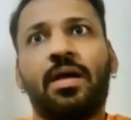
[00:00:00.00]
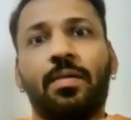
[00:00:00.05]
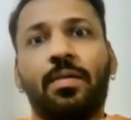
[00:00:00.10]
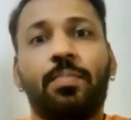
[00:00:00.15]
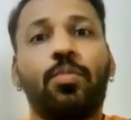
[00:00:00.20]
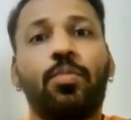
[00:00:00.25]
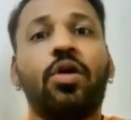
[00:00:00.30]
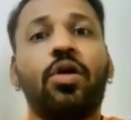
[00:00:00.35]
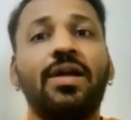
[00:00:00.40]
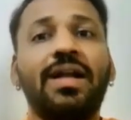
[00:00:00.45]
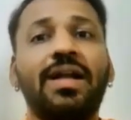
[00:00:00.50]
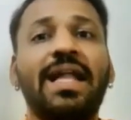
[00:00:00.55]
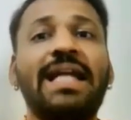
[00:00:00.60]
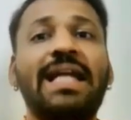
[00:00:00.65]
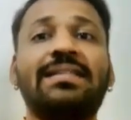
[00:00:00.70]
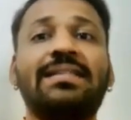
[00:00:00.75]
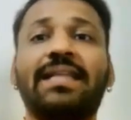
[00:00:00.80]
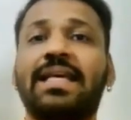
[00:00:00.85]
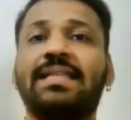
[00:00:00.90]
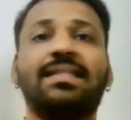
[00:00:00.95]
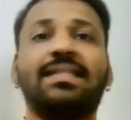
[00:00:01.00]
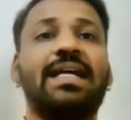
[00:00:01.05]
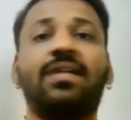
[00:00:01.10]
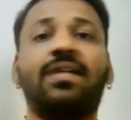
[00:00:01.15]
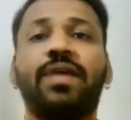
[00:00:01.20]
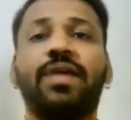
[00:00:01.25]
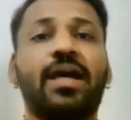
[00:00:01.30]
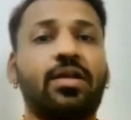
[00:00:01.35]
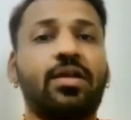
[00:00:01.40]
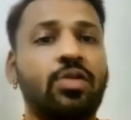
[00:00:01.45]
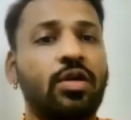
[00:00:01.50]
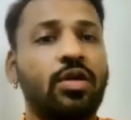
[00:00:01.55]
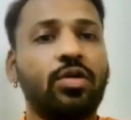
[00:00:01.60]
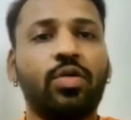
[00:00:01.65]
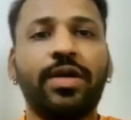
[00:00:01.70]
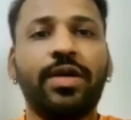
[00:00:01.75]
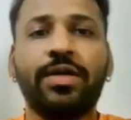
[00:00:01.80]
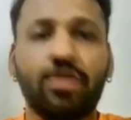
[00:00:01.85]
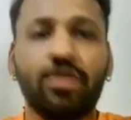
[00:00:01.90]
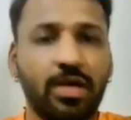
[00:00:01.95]
boldly it says that we are not
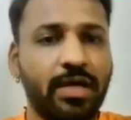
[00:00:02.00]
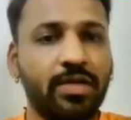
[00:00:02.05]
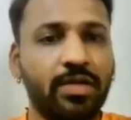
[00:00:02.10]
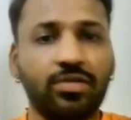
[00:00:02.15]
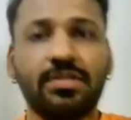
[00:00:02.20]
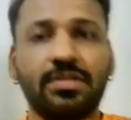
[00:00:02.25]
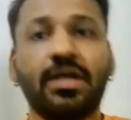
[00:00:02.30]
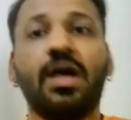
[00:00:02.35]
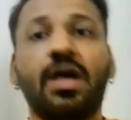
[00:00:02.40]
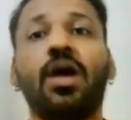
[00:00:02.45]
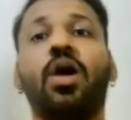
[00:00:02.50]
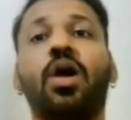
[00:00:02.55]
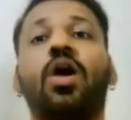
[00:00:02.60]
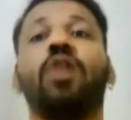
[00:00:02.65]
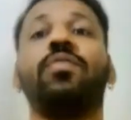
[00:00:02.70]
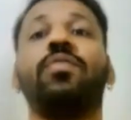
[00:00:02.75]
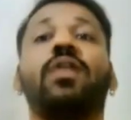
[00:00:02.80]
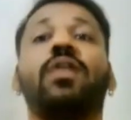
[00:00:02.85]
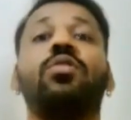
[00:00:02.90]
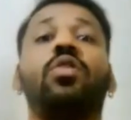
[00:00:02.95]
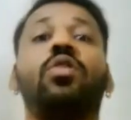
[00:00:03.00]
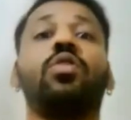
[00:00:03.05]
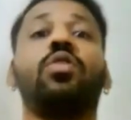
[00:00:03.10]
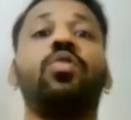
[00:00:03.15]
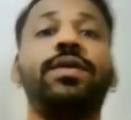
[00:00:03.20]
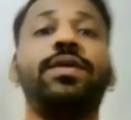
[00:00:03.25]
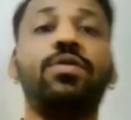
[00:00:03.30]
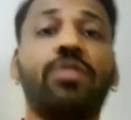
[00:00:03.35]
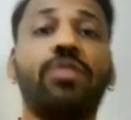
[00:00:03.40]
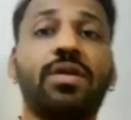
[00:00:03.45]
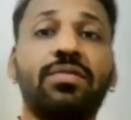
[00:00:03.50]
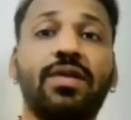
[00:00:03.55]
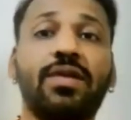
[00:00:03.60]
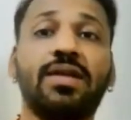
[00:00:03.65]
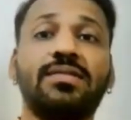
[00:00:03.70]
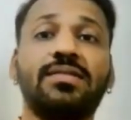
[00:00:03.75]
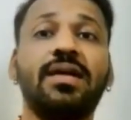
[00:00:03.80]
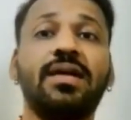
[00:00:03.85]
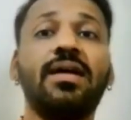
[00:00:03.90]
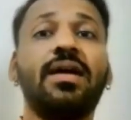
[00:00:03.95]
going to reduce or we are not going to
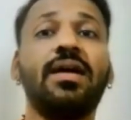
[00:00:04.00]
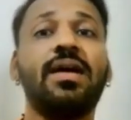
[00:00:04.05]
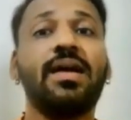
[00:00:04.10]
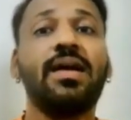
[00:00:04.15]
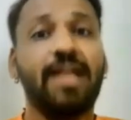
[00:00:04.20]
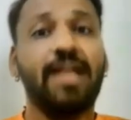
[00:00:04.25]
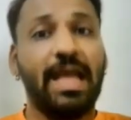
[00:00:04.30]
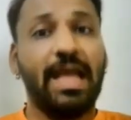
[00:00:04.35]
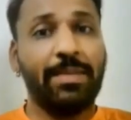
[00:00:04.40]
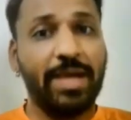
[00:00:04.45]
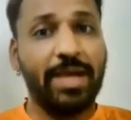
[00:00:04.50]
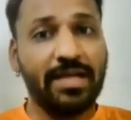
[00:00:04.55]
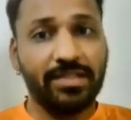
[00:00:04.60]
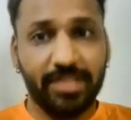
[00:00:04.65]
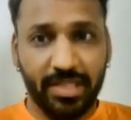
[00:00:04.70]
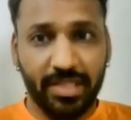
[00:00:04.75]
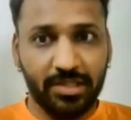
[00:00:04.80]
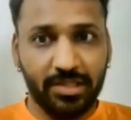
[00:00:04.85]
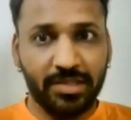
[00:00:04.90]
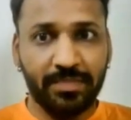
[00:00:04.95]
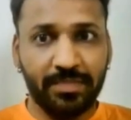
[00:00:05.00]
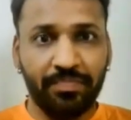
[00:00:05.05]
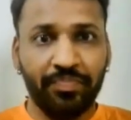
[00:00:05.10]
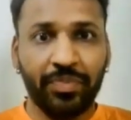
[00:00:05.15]
reverse the climate change.